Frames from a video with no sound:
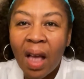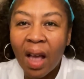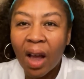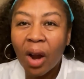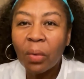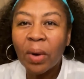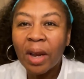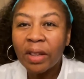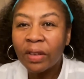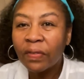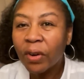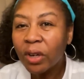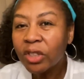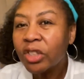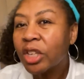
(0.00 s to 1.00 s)
All right, the
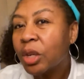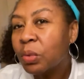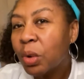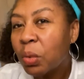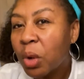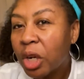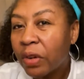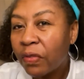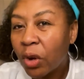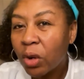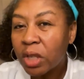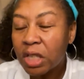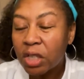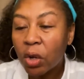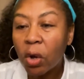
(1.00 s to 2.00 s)
first thing we want to
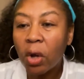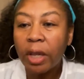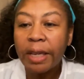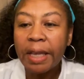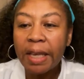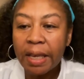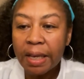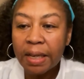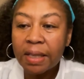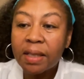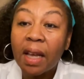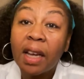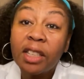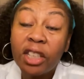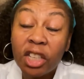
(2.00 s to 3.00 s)
focus on is
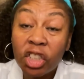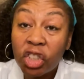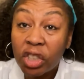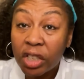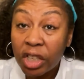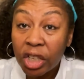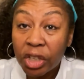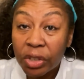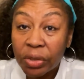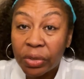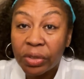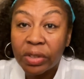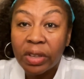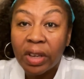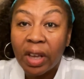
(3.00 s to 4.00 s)
attention
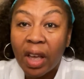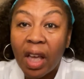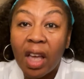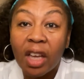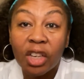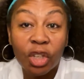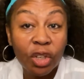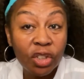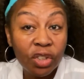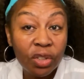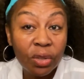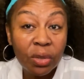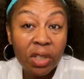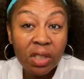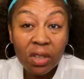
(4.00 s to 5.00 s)
getters. Your
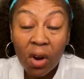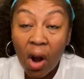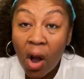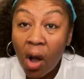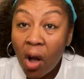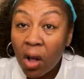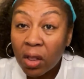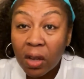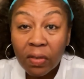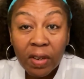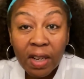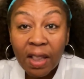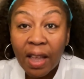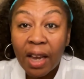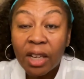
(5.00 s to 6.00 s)
students are all over the
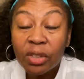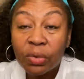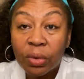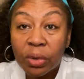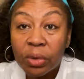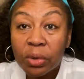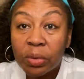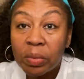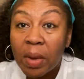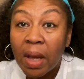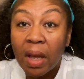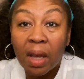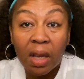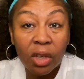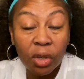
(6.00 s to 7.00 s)
classroom.
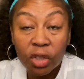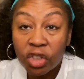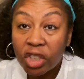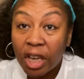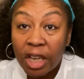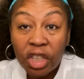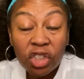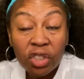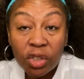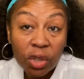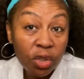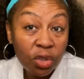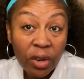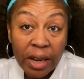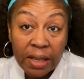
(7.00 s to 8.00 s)
You're changing, you're
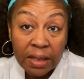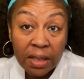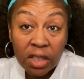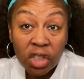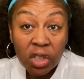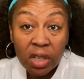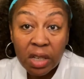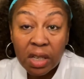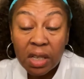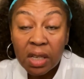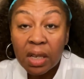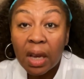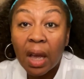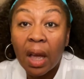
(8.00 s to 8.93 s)
transitioning.